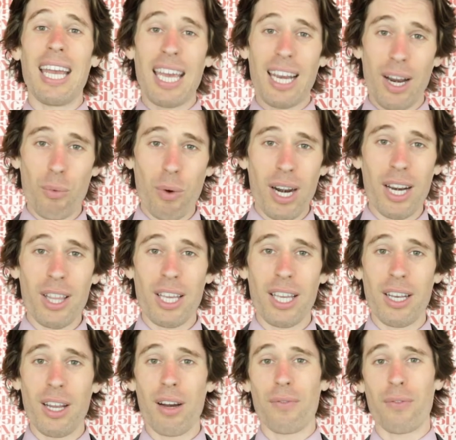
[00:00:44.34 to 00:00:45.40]
And
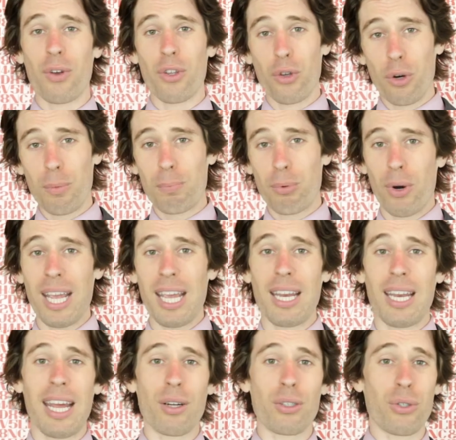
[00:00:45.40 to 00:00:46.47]
ironically enough, your
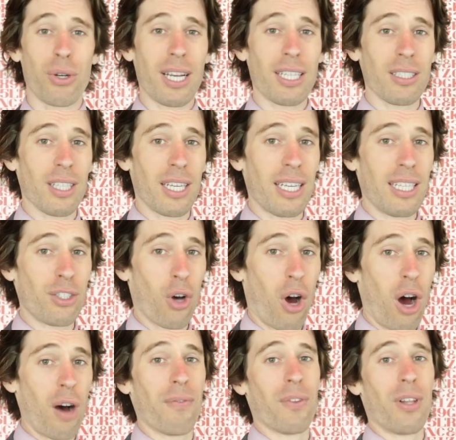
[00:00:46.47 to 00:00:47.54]
brand now translates
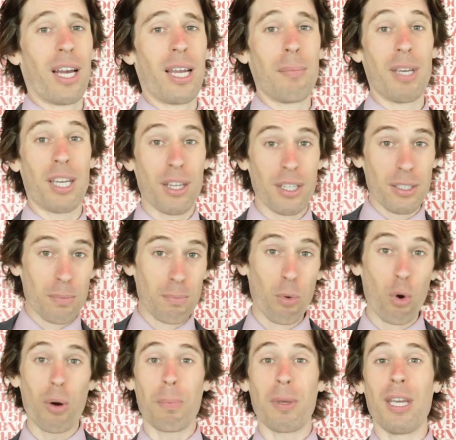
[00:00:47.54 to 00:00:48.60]
offline because
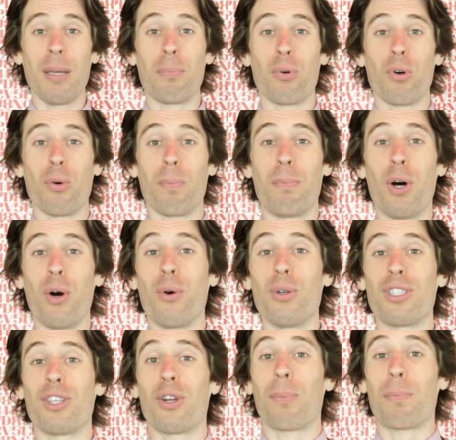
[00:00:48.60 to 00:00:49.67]
more people
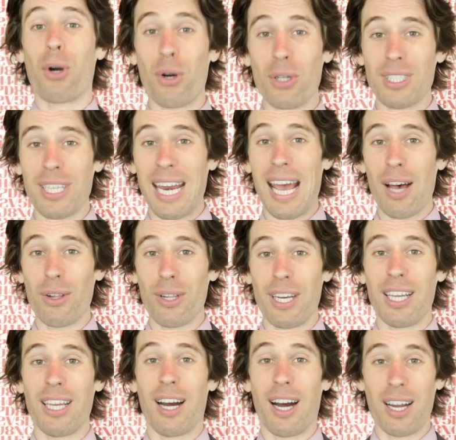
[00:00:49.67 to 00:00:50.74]
post their
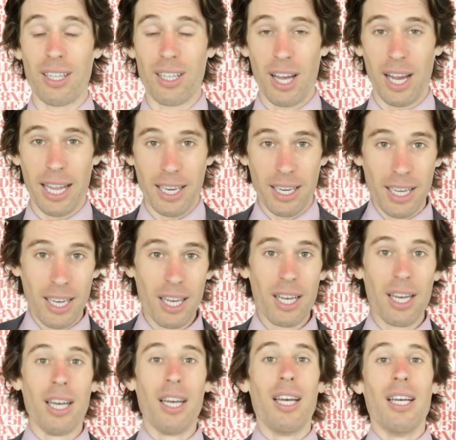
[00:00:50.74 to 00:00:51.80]
personality online.
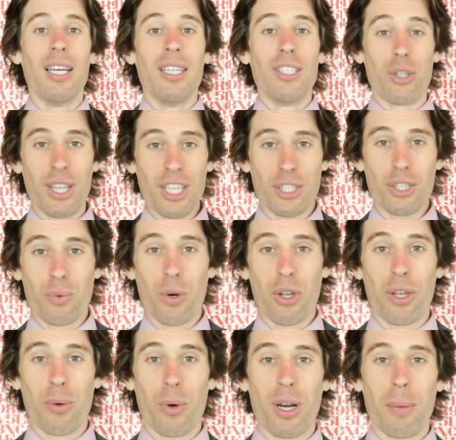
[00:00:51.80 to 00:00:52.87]
So this is
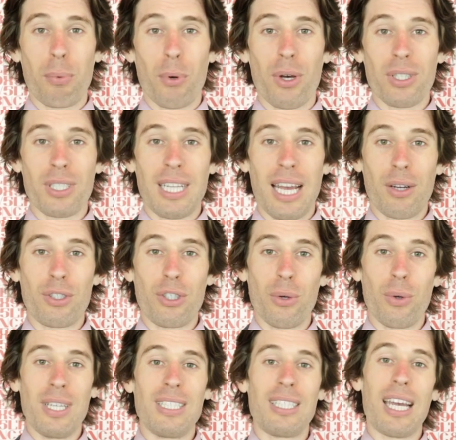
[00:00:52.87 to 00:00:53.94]
really what it boils down
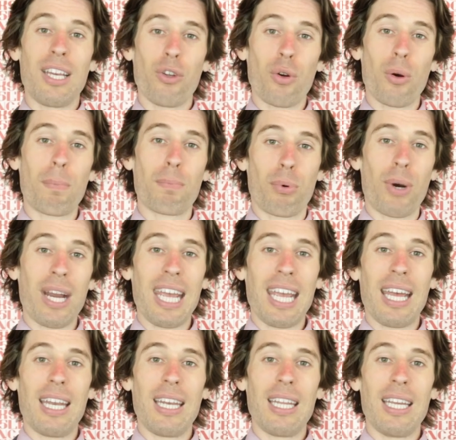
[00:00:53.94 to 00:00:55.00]
to is that your
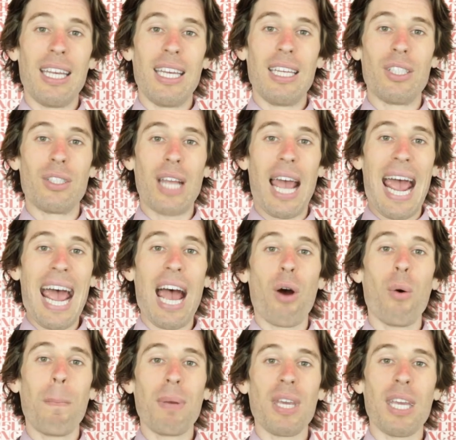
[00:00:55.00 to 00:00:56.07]
brand is
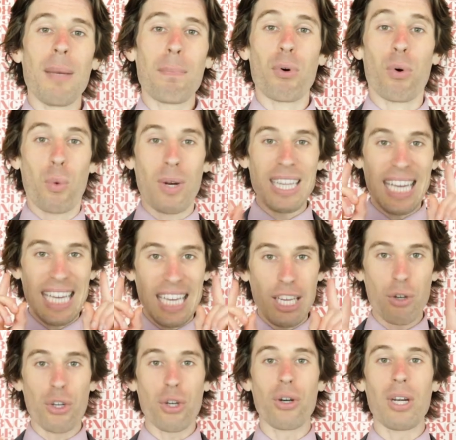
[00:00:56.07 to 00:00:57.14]
how people when they
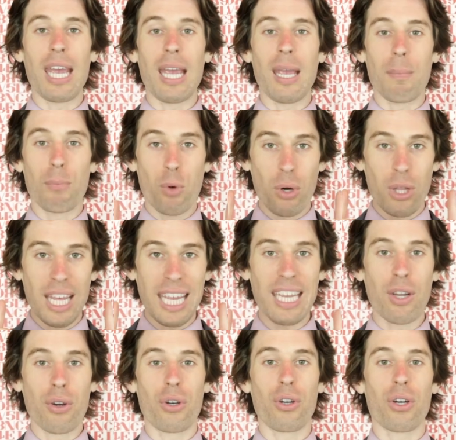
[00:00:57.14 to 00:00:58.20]
hear your name or they
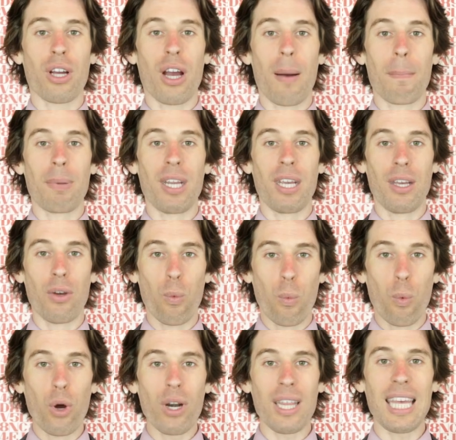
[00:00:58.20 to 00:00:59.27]
hear your company,
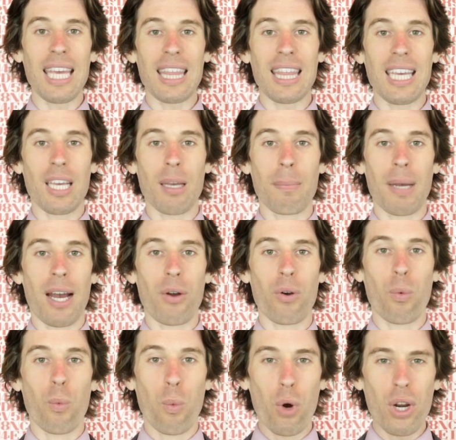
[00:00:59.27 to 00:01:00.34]
what do they think about?
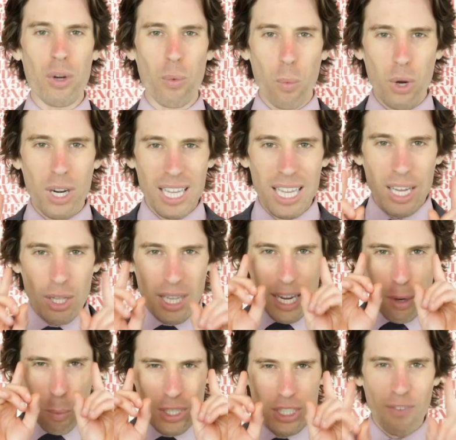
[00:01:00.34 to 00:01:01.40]
What what do they
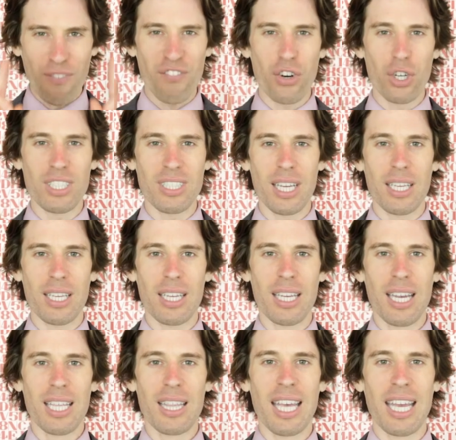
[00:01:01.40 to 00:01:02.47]
like what's the first
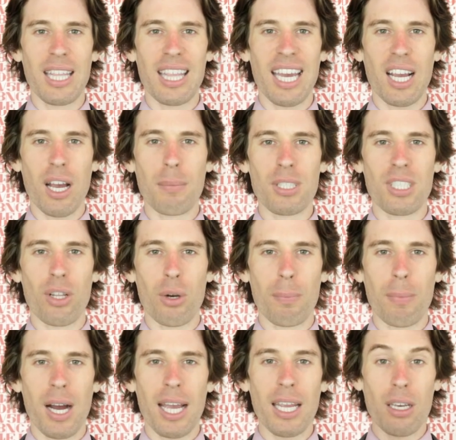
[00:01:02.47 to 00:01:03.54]
thing they, that comes to their
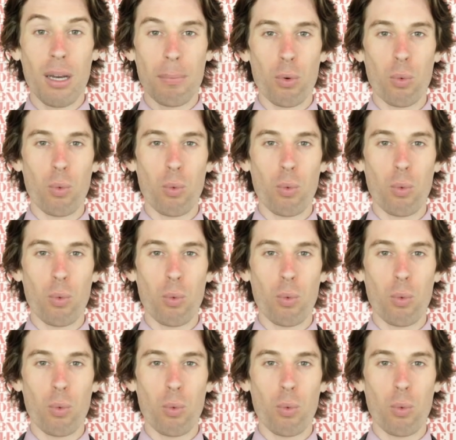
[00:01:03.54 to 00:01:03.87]
mind? Number